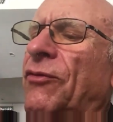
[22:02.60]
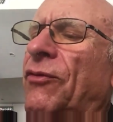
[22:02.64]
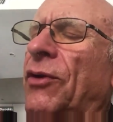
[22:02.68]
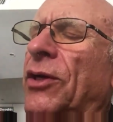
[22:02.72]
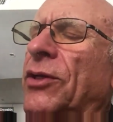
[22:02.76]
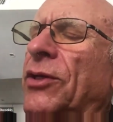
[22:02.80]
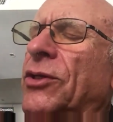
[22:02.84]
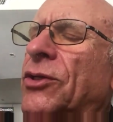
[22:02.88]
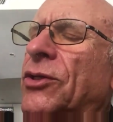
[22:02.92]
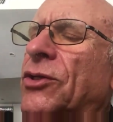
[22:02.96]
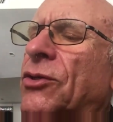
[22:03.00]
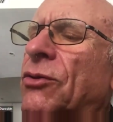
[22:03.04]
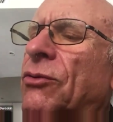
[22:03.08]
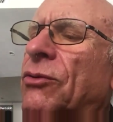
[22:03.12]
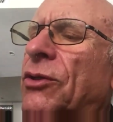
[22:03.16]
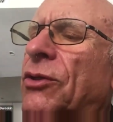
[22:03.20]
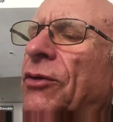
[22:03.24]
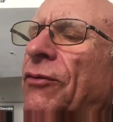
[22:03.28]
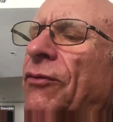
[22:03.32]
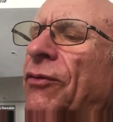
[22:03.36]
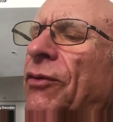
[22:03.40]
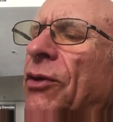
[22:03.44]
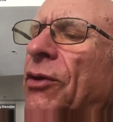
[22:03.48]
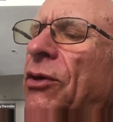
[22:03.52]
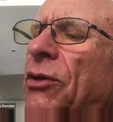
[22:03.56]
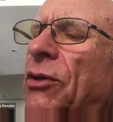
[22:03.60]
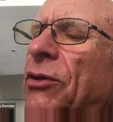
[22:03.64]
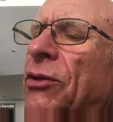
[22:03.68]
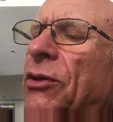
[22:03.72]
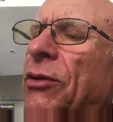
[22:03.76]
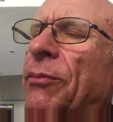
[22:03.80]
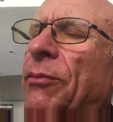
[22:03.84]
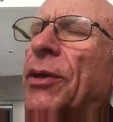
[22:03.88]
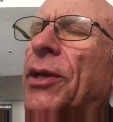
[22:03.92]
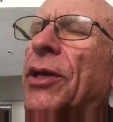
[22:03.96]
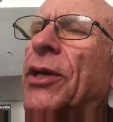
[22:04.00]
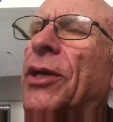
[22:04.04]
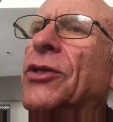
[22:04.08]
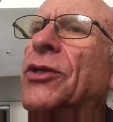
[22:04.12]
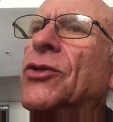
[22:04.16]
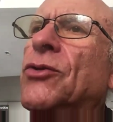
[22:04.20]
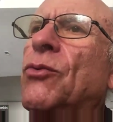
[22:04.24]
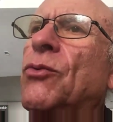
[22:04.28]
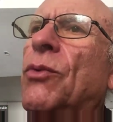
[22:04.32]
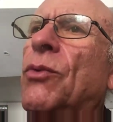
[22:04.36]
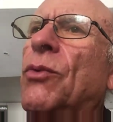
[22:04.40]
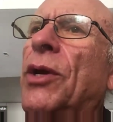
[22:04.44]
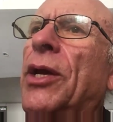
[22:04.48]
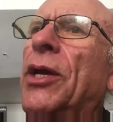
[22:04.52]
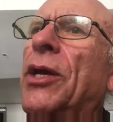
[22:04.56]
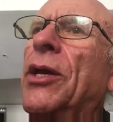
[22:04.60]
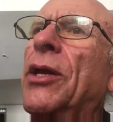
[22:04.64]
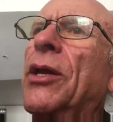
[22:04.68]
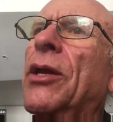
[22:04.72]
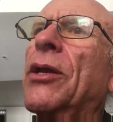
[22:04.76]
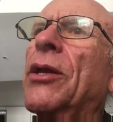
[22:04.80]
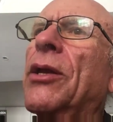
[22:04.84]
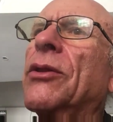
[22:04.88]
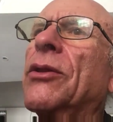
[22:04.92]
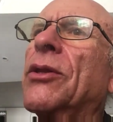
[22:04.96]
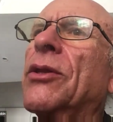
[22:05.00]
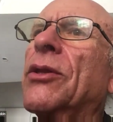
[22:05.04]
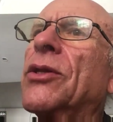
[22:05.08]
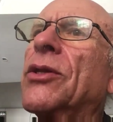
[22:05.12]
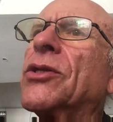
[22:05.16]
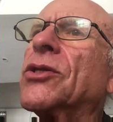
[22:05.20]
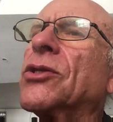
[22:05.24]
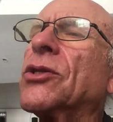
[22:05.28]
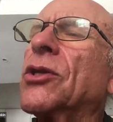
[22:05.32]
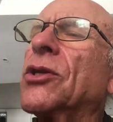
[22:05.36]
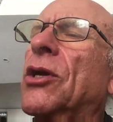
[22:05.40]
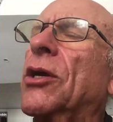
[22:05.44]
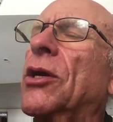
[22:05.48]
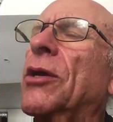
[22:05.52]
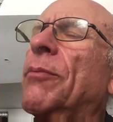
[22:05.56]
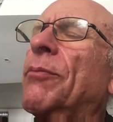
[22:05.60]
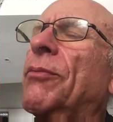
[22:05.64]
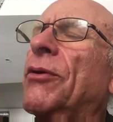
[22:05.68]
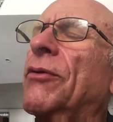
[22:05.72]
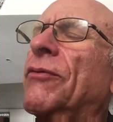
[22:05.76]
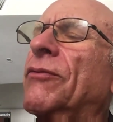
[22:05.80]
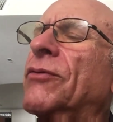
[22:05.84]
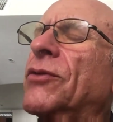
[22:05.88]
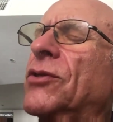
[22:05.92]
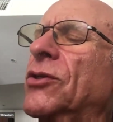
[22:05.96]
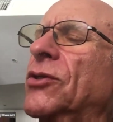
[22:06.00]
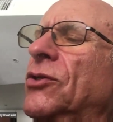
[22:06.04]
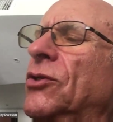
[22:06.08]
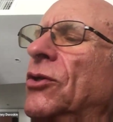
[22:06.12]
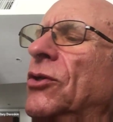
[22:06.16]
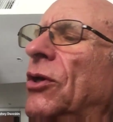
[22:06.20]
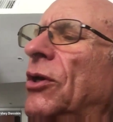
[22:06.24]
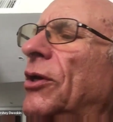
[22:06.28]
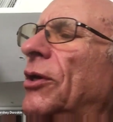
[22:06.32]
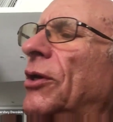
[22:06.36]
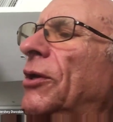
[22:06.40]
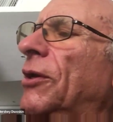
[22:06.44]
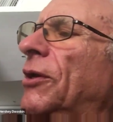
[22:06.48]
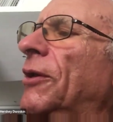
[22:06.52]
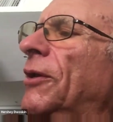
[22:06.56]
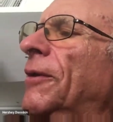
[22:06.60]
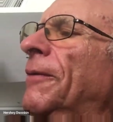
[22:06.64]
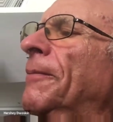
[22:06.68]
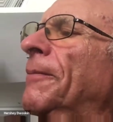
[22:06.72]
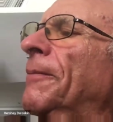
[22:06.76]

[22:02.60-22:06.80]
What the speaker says: finds it so difficult to make its way in this type of society.